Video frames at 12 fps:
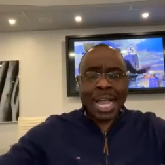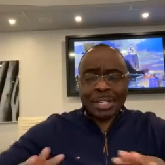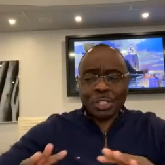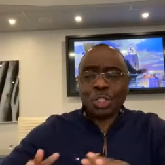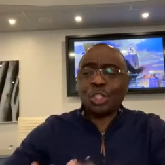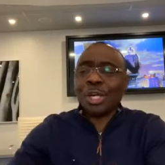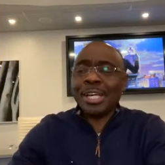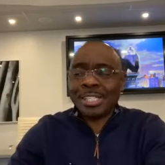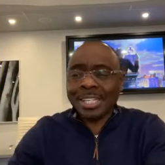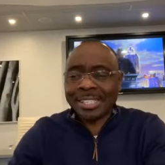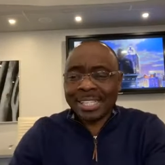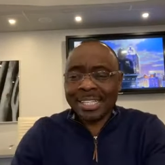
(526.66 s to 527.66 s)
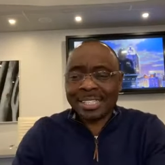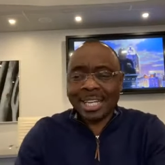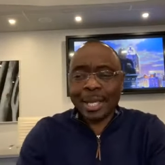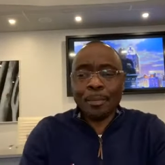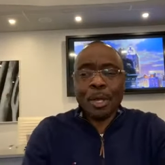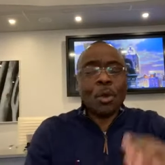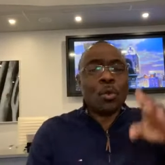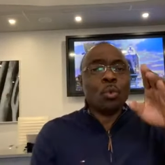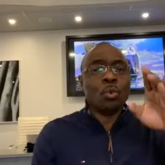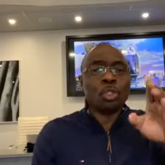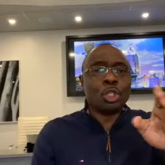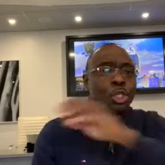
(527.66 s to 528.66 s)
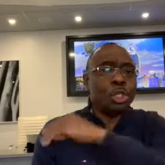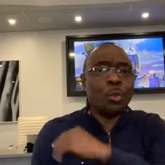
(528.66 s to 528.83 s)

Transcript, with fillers: And Jesus says to him, do